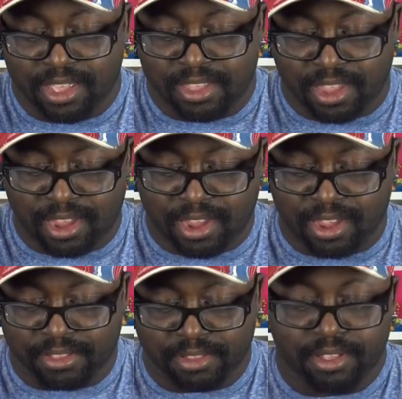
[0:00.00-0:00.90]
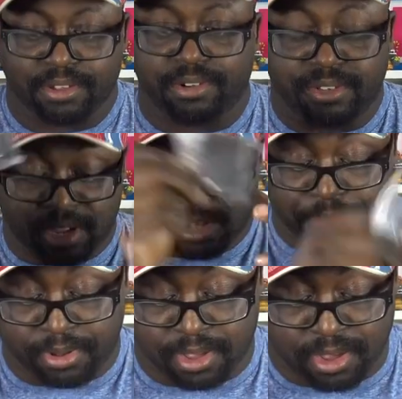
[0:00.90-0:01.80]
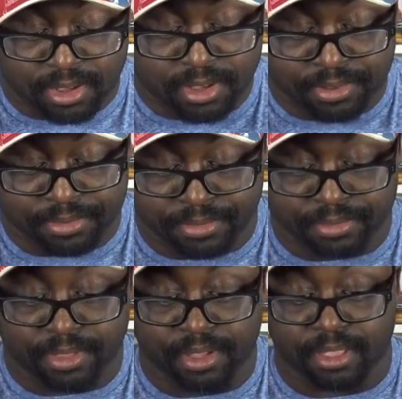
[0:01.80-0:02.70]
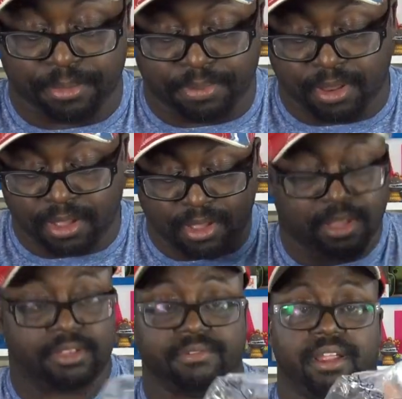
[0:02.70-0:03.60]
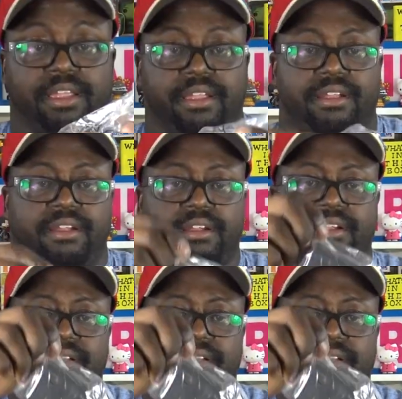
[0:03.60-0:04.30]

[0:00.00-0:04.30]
Yeah. Of course, you got the plug. The plug right here.